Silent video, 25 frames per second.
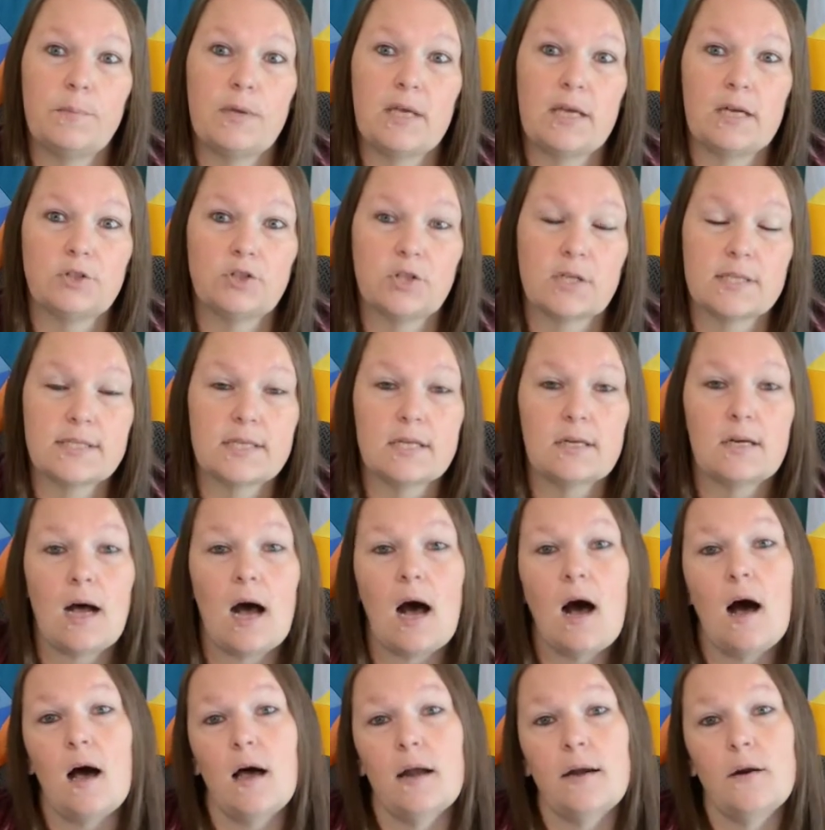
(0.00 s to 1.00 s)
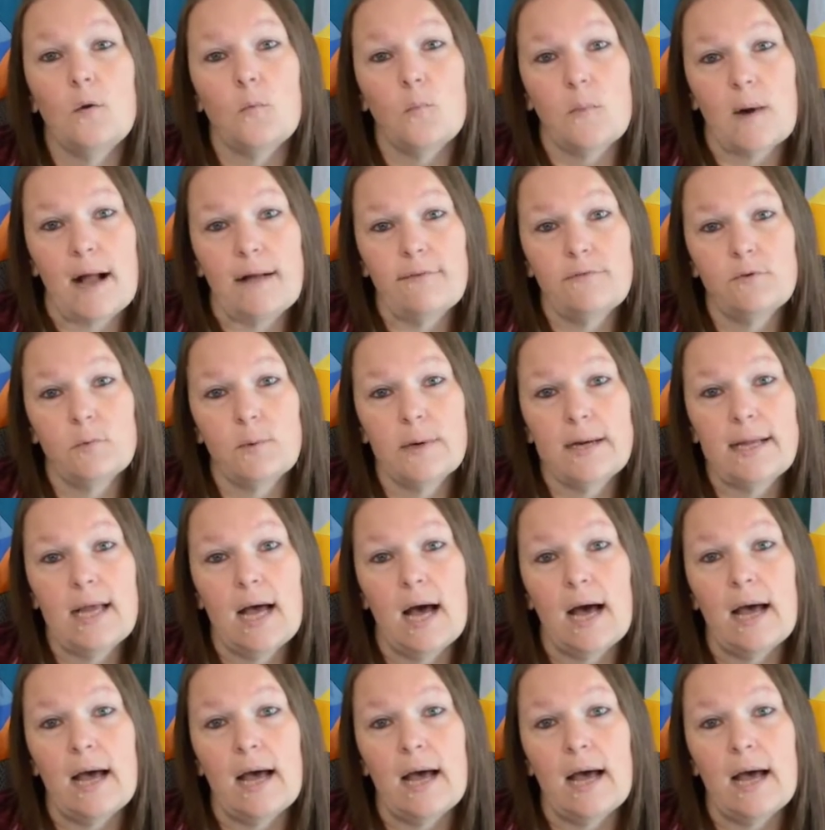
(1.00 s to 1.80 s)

be interested on Ravelry,